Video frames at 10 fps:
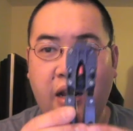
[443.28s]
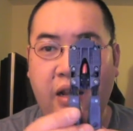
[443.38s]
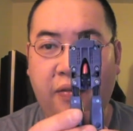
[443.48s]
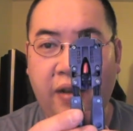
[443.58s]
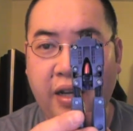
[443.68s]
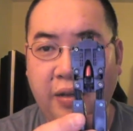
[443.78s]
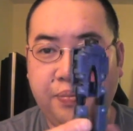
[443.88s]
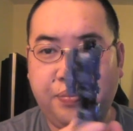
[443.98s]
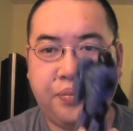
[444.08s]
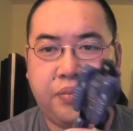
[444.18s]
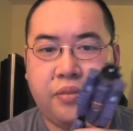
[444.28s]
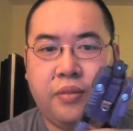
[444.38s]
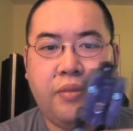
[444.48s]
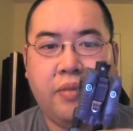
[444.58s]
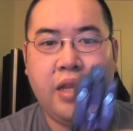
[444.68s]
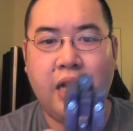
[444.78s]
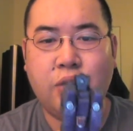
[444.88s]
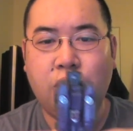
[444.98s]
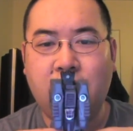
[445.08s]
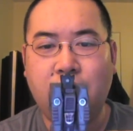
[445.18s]
little figure.
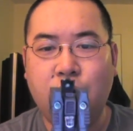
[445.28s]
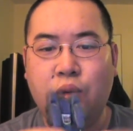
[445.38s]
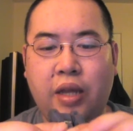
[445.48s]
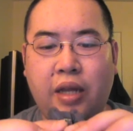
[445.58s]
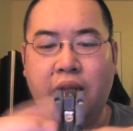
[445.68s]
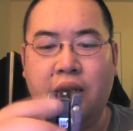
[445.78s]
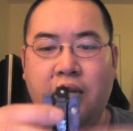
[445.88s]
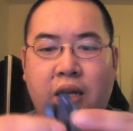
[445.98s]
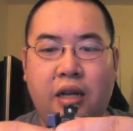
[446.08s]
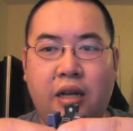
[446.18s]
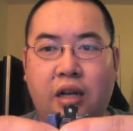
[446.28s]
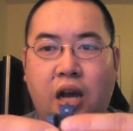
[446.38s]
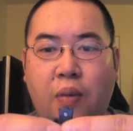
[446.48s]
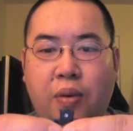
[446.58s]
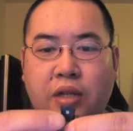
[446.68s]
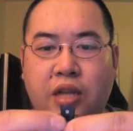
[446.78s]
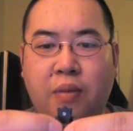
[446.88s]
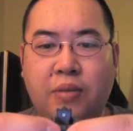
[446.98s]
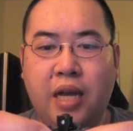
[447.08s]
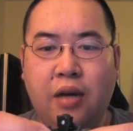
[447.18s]
That's what comes with it. Open his
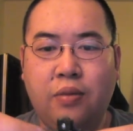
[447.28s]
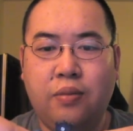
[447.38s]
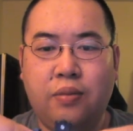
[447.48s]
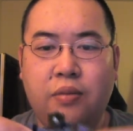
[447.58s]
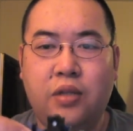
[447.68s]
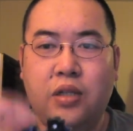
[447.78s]
arms out,